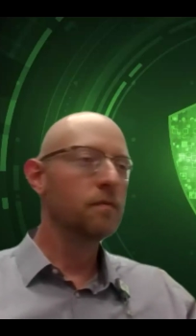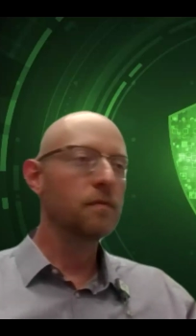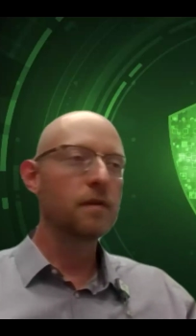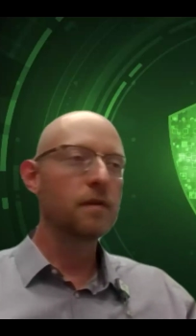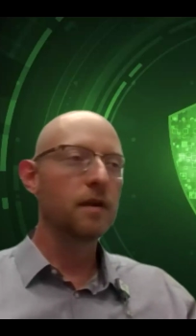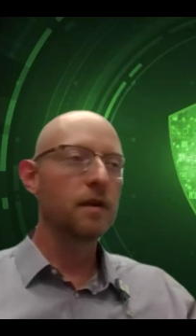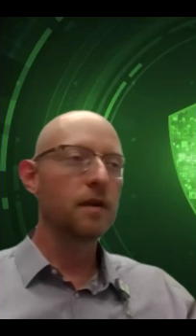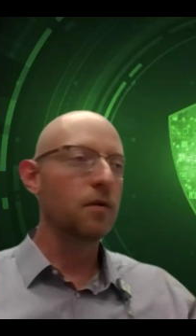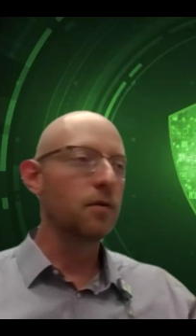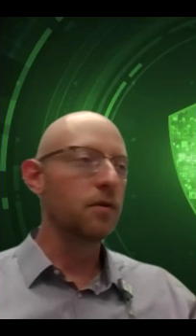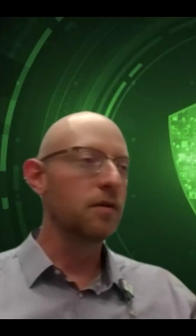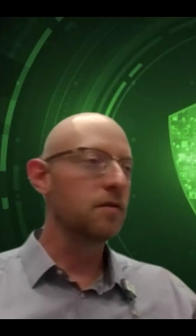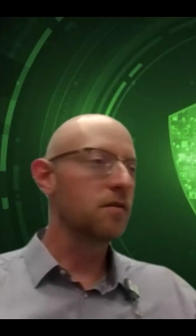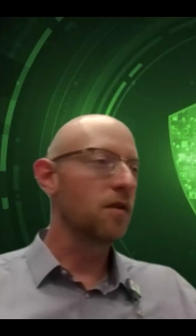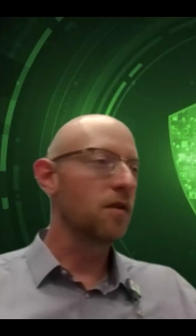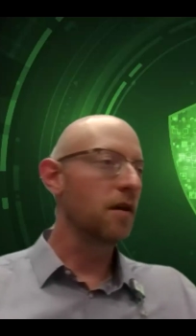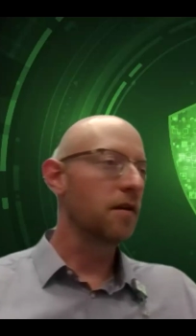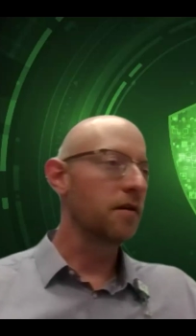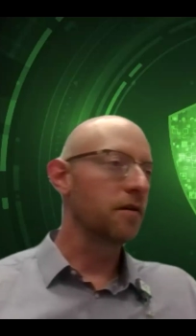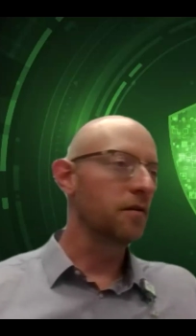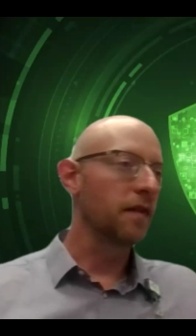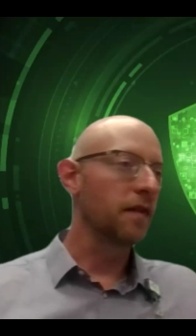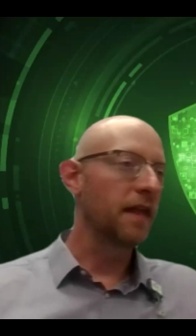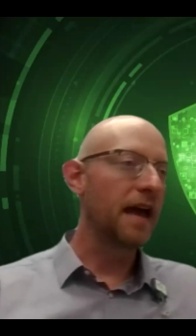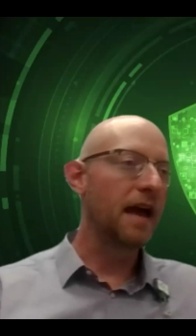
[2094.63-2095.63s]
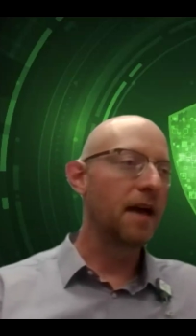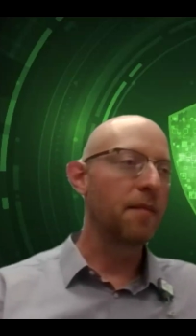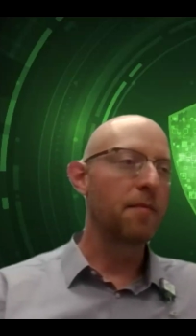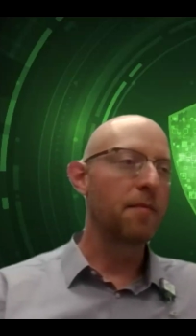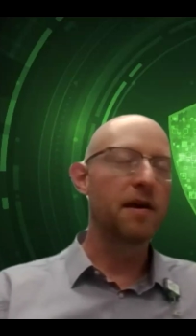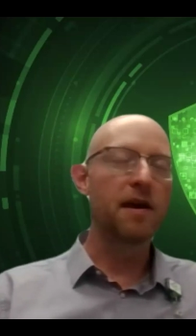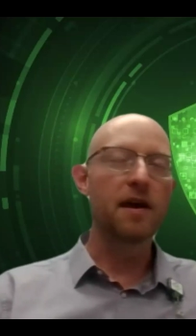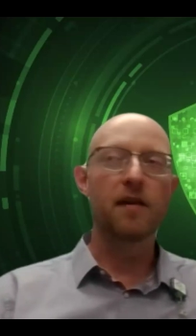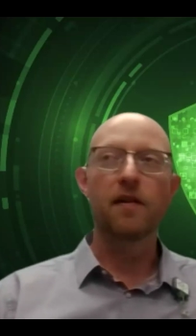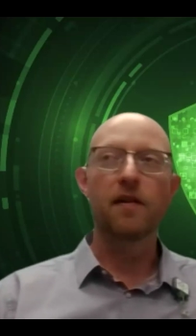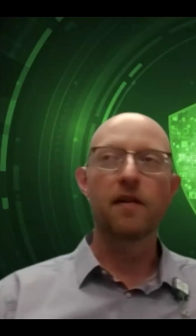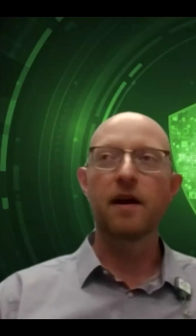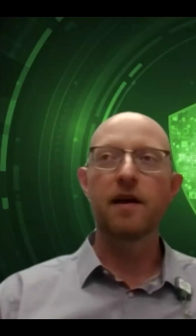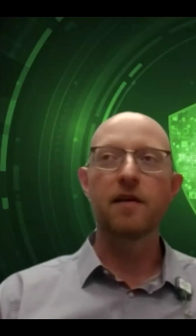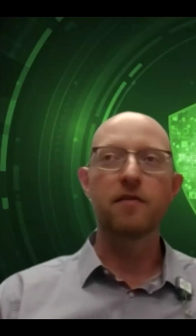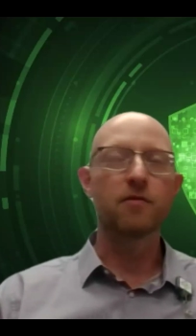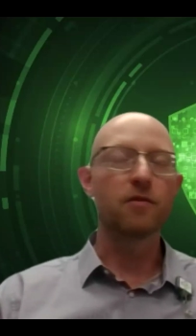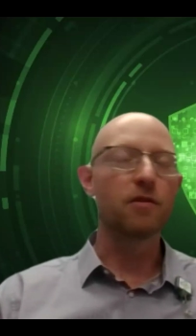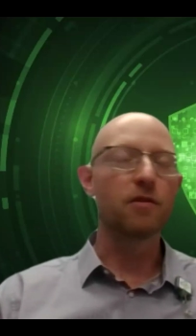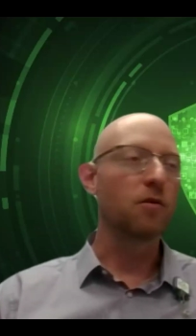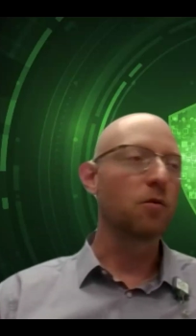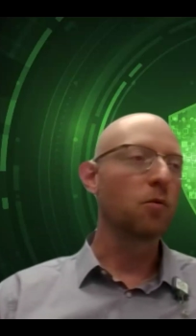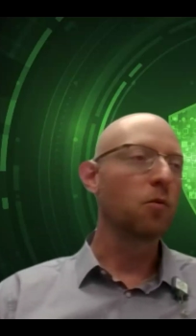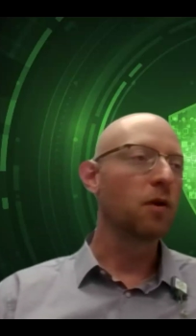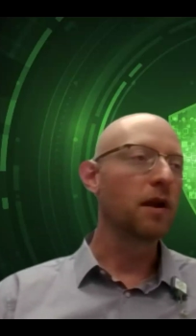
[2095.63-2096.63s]
install your lab
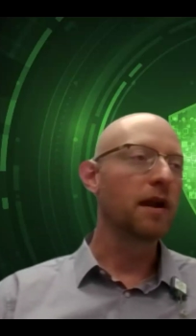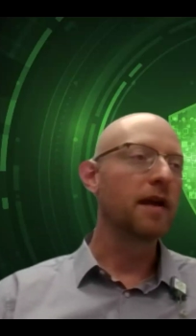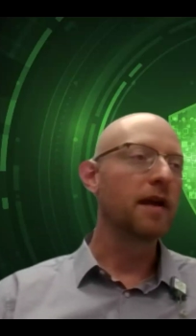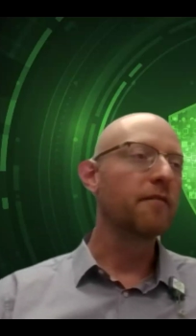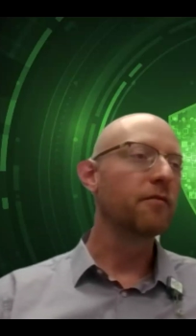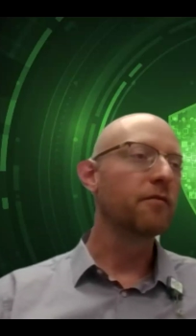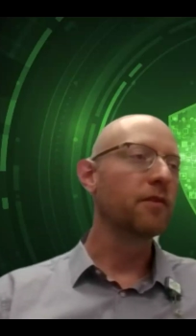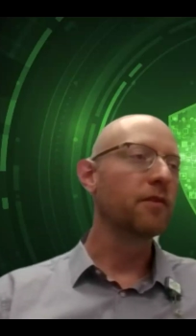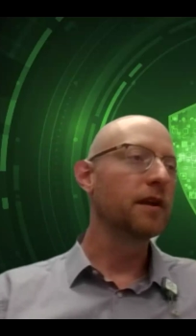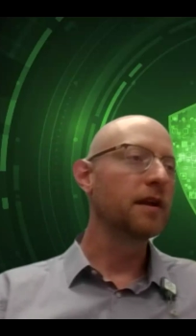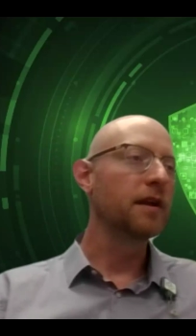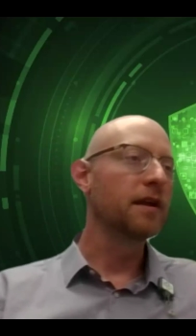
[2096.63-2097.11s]
analyzer or whatever